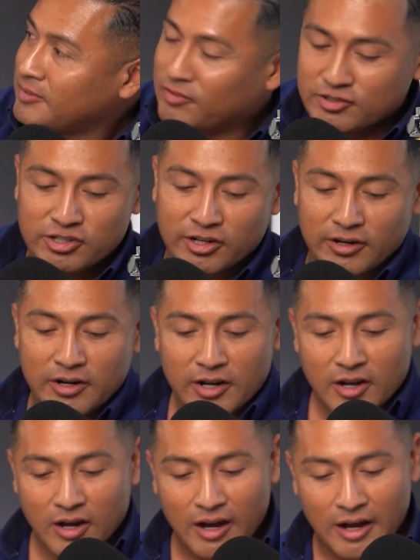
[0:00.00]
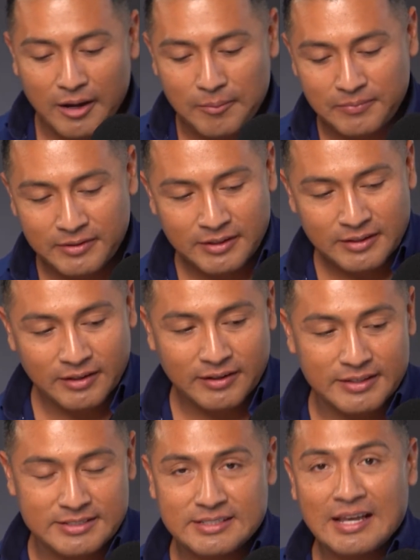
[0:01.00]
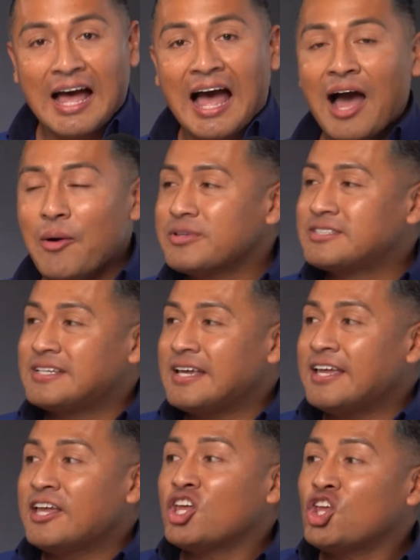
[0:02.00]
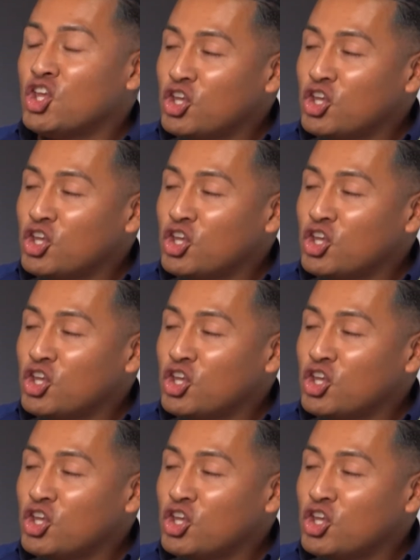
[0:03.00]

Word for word: For sure. Um, look at this. I would say